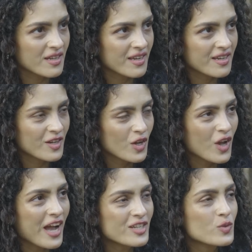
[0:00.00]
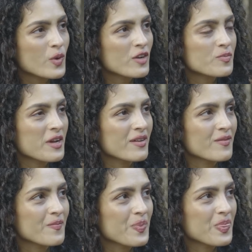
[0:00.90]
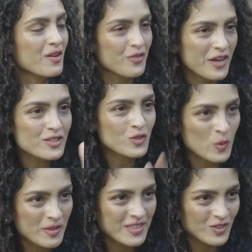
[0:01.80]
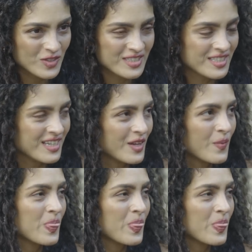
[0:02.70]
Like, actually, one of my friends told me this recently.